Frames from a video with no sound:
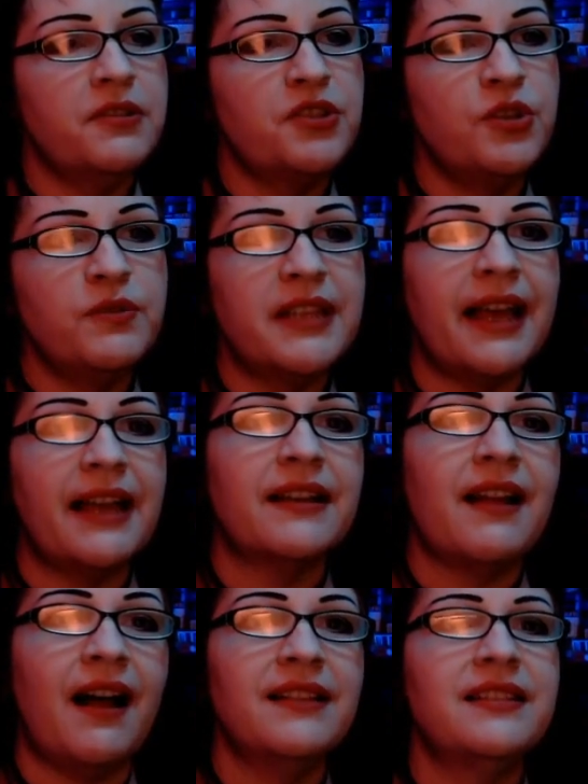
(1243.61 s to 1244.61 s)

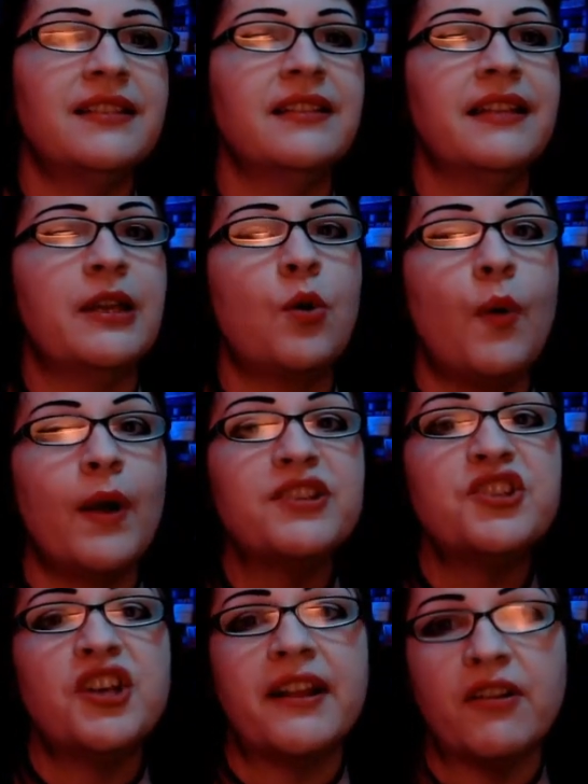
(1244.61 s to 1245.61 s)
Suzette constantly
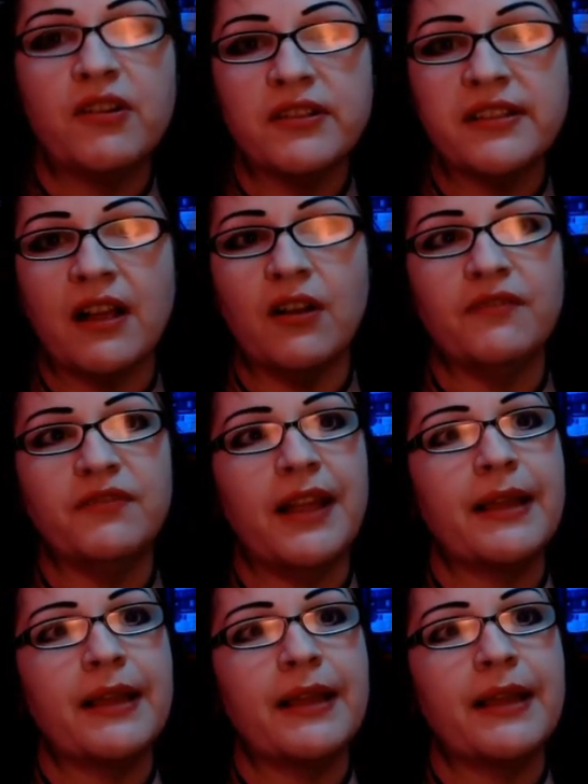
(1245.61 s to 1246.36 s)
questioning herself.